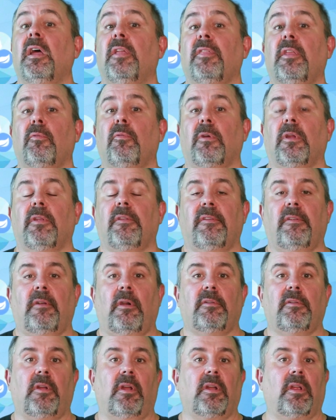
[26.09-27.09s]
and then we're going to
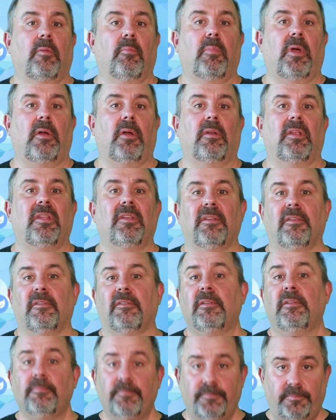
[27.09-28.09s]
start talking about
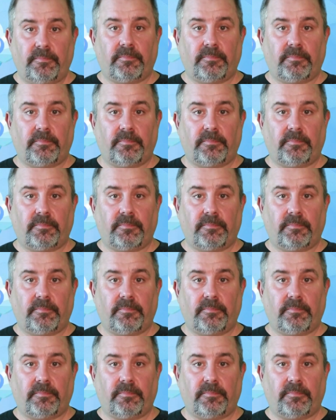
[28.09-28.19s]
his